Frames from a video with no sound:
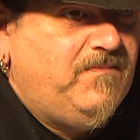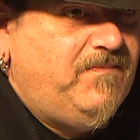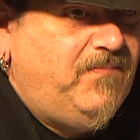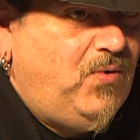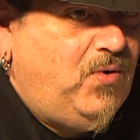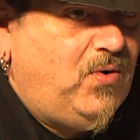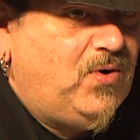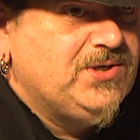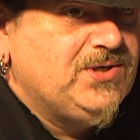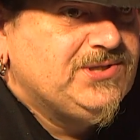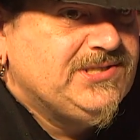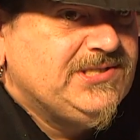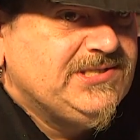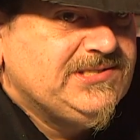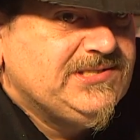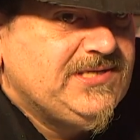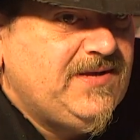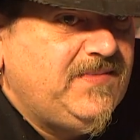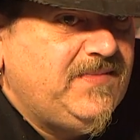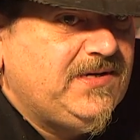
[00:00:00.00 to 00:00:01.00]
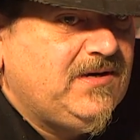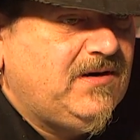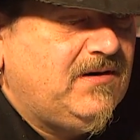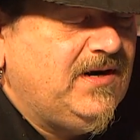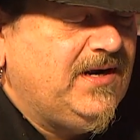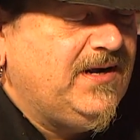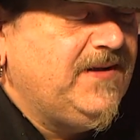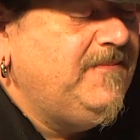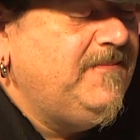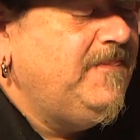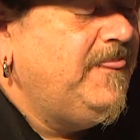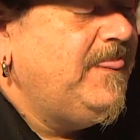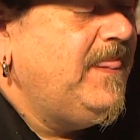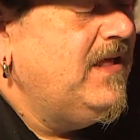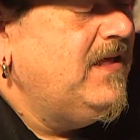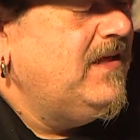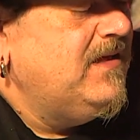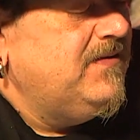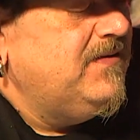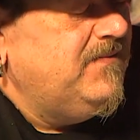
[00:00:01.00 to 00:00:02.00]
borders the cemetery,
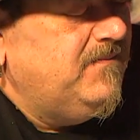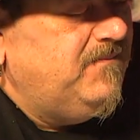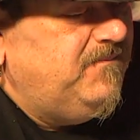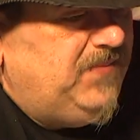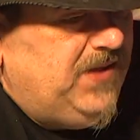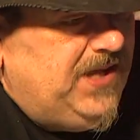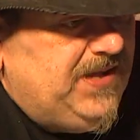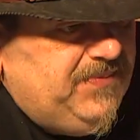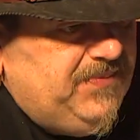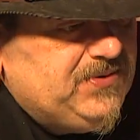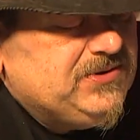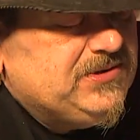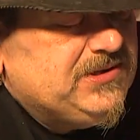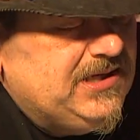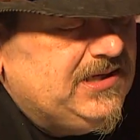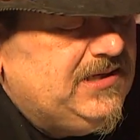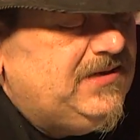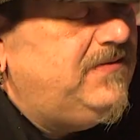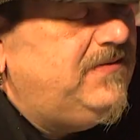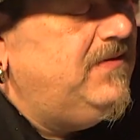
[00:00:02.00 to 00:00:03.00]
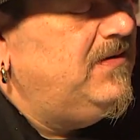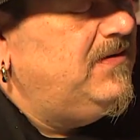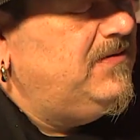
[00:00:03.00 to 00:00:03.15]
people did,